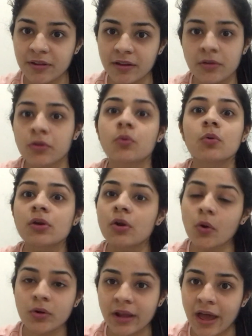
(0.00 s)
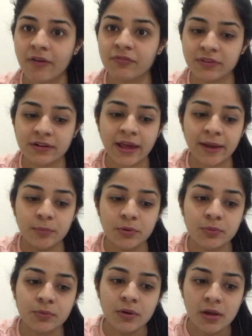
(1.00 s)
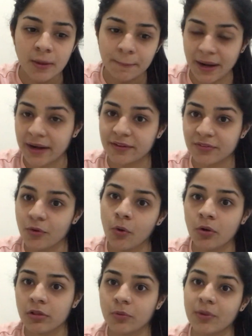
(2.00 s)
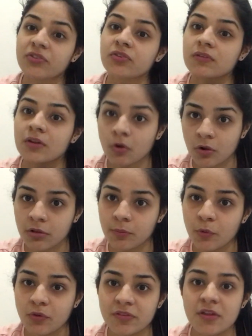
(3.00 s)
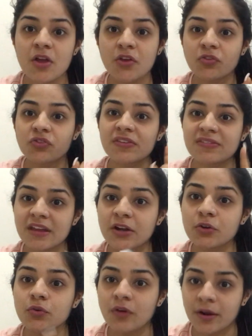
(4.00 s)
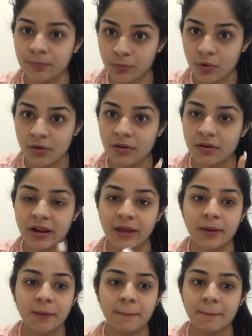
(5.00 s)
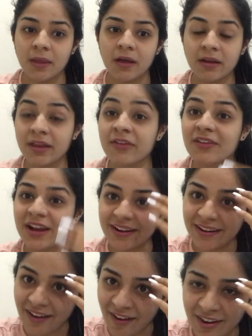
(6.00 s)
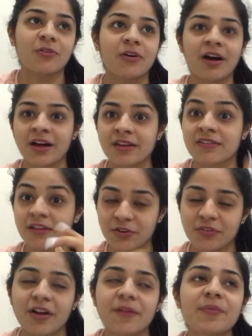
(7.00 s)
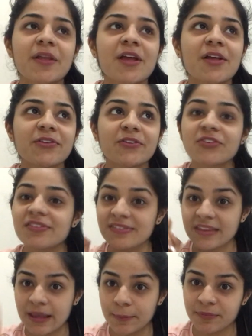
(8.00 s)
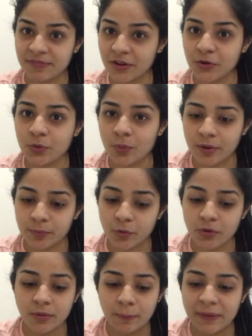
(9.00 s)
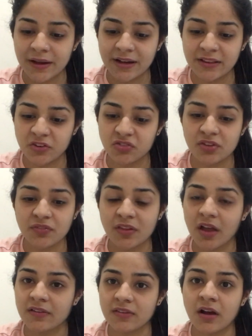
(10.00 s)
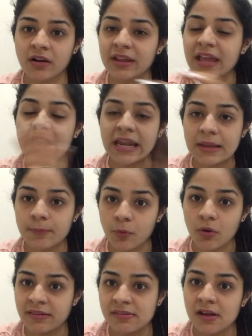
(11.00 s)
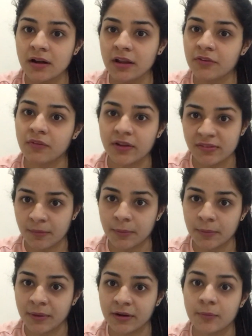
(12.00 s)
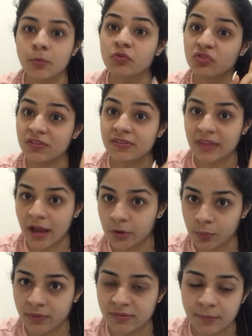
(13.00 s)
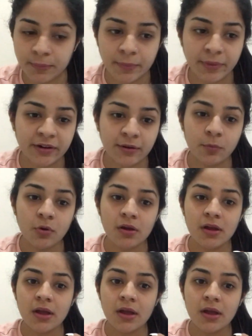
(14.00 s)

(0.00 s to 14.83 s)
you will not have the time to practice all the questions in all the books. So just stick to one book. Like even I did R.S. Agarwal. So just stick to one book, be it either Shiv Das, RD, any book, NCRT and one supplementary book, just that one supplementary book.